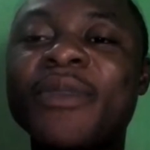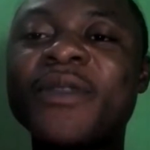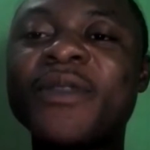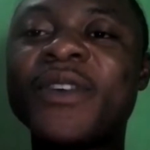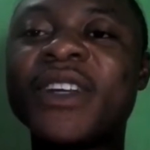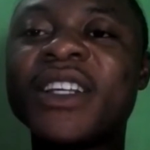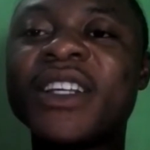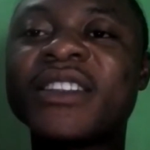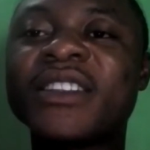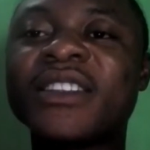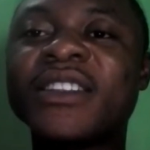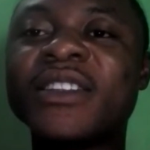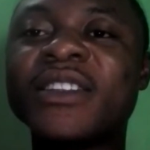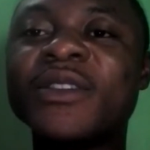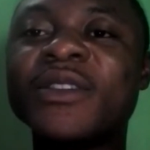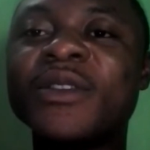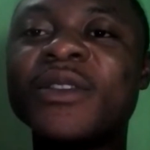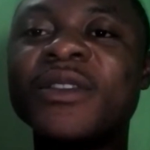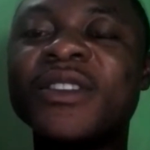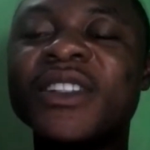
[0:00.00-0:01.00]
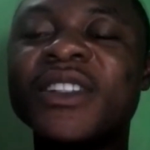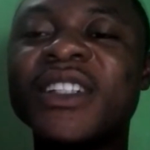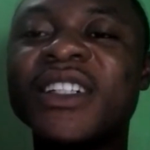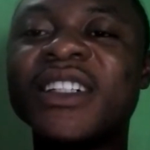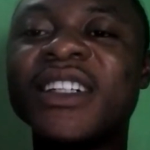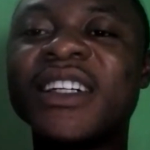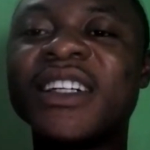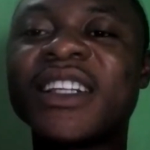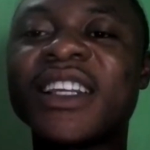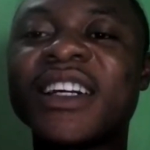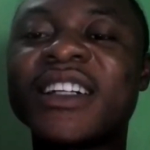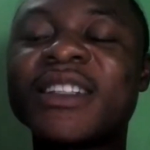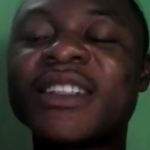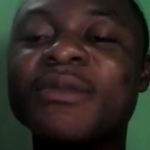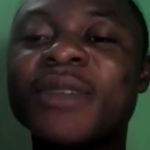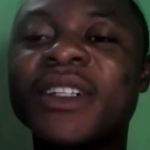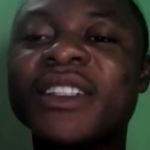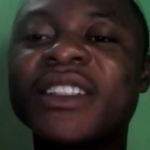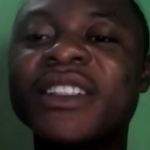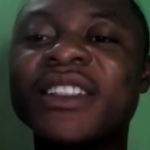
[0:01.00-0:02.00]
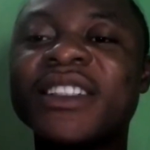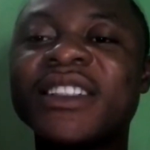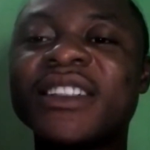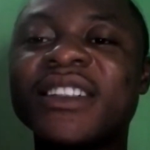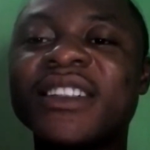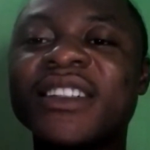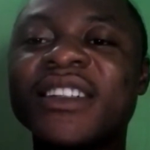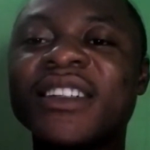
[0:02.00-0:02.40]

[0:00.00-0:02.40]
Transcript: pray for the CEO and the husband.